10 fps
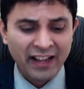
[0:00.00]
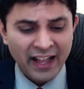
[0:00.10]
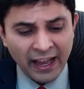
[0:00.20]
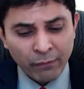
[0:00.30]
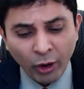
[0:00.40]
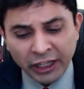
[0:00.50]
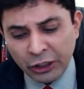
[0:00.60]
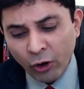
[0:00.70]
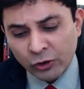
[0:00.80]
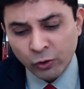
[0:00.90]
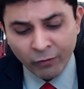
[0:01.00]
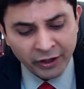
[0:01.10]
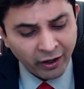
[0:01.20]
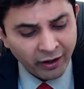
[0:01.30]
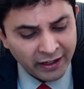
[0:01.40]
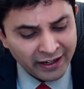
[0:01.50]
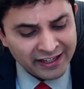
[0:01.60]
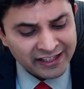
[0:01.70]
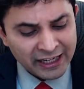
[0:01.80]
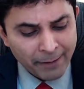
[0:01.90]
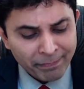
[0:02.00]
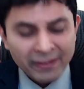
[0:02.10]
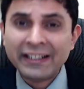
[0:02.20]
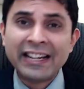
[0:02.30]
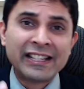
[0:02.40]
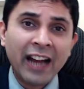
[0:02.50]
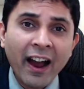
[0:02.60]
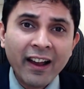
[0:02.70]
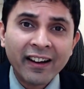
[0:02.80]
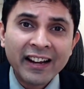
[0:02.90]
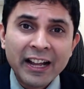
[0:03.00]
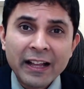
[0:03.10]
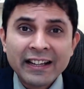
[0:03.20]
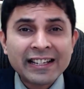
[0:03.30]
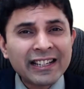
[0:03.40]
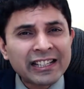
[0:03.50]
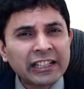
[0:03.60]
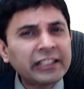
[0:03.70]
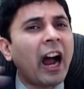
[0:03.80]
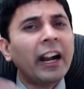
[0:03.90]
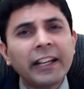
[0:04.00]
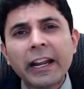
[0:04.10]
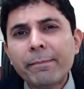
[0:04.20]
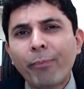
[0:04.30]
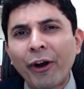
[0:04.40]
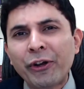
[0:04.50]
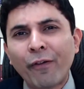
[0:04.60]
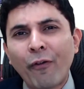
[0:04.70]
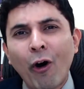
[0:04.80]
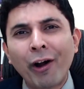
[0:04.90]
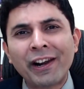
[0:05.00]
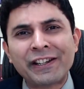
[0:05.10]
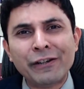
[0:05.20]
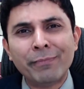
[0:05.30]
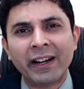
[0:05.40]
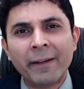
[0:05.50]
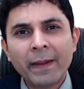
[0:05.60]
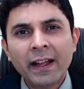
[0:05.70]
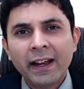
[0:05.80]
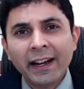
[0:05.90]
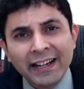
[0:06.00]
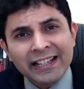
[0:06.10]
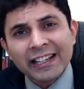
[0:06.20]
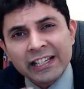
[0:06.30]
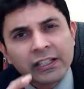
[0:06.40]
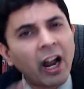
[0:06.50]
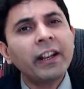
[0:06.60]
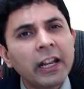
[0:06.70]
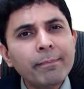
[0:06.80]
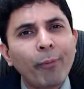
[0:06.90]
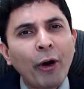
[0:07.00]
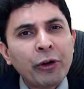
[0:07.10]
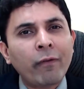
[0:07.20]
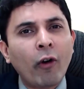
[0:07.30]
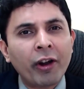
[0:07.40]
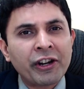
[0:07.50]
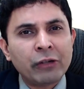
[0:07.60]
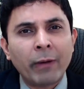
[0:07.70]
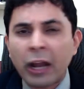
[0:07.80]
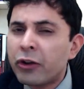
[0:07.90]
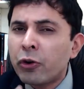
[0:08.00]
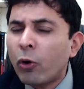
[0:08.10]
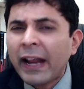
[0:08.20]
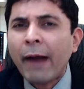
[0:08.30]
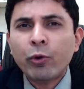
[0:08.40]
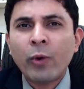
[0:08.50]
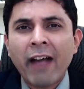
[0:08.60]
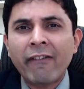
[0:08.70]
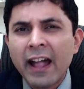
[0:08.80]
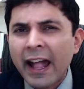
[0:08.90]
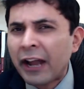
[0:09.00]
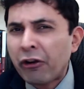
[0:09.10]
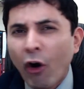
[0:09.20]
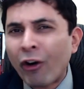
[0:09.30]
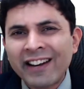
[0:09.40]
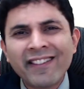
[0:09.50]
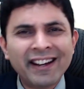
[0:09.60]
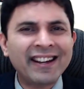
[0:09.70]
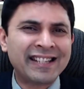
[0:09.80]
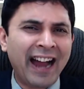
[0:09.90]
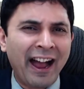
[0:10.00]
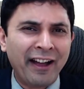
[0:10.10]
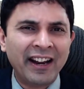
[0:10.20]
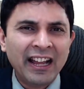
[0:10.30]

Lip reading: And what he talks over here is desire is the starting point of all achievement. It is the starting point of all achievement, and you don't have to have an ordinary desire.